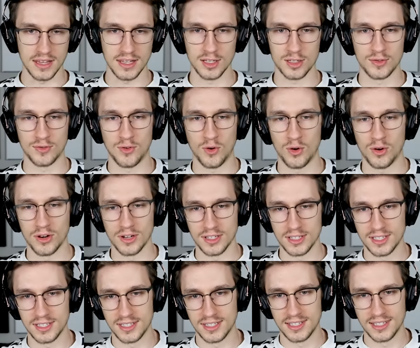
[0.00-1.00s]
in this
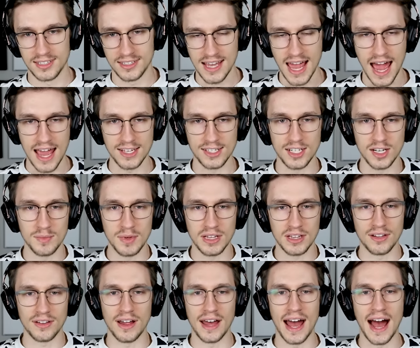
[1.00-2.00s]
forest. Yeah, he's gonna be a
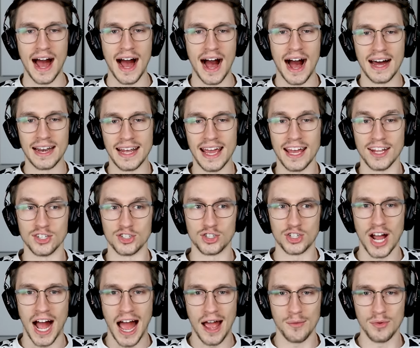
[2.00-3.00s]
little on
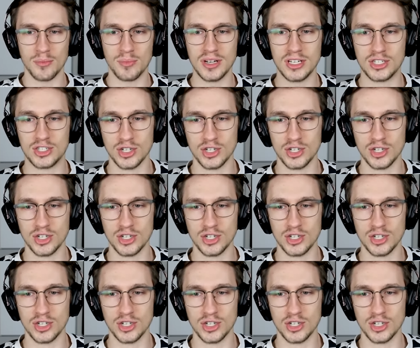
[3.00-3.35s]
edge. I would be